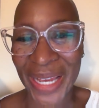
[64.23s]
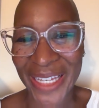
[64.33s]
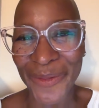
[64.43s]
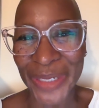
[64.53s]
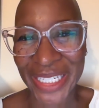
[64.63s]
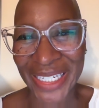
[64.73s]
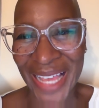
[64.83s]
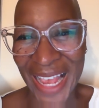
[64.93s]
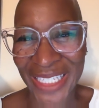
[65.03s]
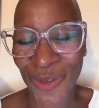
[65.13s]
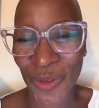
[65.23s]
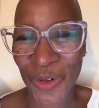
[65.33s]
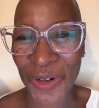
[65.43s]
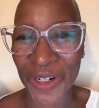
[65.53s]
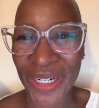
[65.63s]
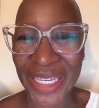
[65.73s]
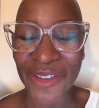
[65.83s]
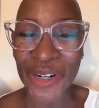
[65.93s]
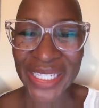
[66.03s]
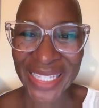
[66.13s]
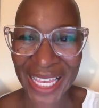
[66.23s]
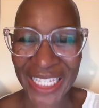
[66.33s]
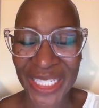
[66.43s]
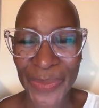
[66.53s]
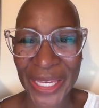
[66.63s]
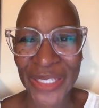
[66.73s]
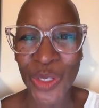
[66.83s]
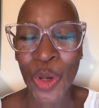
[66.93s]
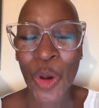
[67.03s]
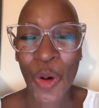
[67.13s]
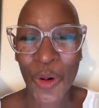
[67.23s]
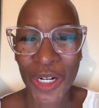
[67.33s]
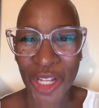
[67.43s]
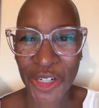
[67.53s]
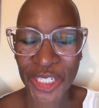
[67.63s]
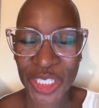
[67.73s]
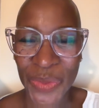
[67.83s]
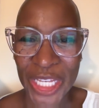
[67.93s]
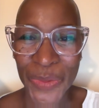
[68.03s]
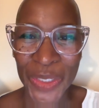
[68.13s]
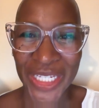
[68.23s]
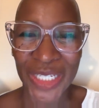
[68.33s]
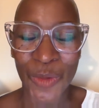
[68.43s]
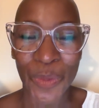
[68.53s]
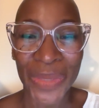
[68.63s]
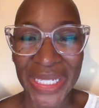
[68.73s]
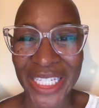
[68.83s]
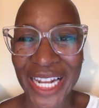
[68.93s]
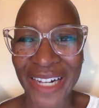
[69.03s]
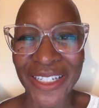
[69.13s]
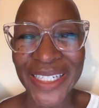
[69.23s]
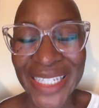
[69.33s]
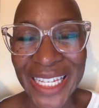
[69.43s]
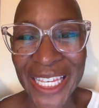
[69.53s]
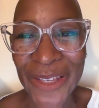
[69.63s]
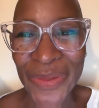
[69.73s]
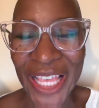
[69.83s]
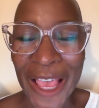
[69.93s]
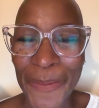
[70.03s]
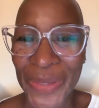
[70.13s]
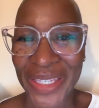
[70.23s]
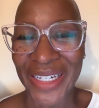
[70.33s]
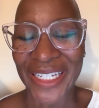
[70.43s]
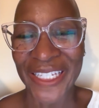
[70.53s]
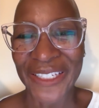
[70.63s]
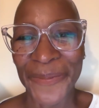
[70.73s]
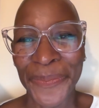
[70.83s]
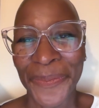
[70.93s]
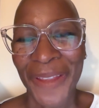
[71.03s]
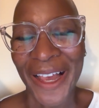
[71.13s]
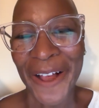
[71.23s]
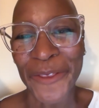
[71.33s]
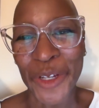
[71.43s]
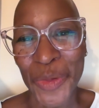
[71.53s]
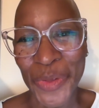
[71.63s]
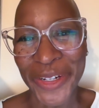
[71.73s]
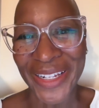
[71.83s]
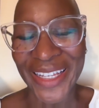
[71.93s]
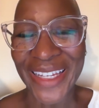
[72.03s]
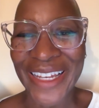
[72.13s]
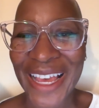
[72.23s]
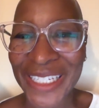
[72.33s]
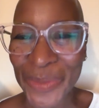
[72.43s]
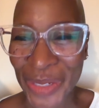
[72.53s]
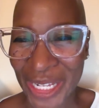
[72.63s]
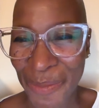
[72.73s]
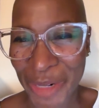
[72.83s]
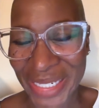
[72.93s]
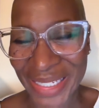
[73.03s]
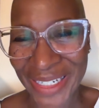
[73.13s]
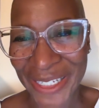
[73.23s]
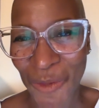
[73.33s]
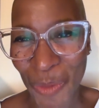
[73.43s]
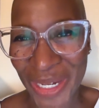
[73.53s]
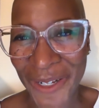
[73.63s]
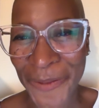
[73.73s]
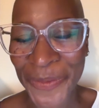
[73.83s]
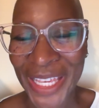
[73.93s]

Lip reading: 9th, we did ask for either a second space or a larger space because we're busting out the seams because the community has been embracing us well,